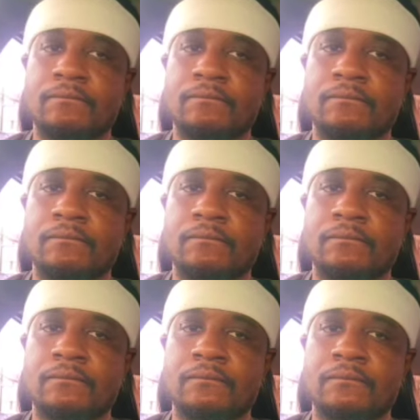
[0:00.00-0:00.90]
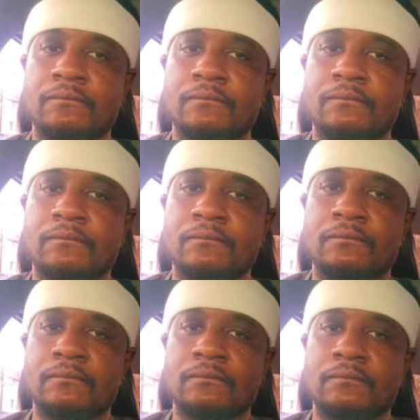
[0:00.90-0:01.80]

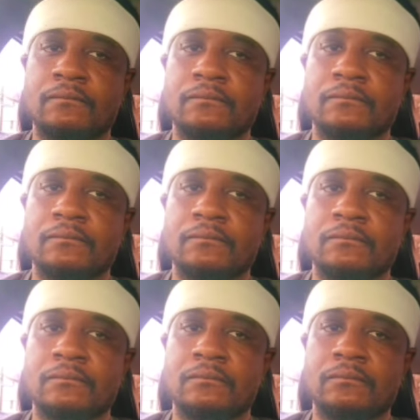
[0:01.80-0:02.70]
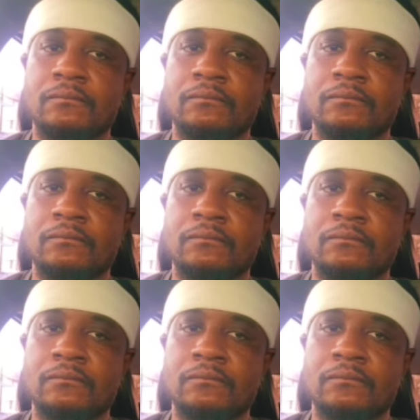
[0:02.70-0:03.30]
[no speech]